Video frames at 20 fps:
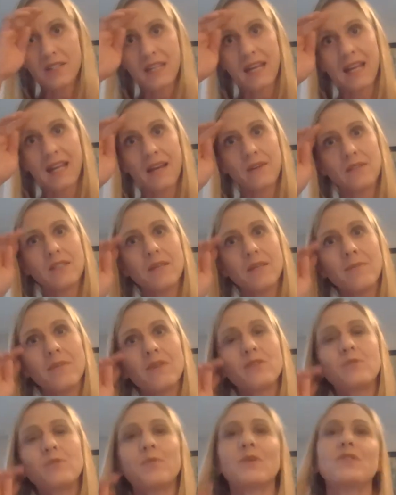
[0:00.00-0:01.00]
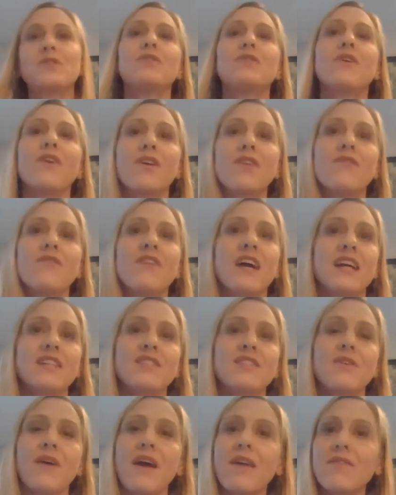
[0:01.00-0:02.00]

take out some of those personal artifacts so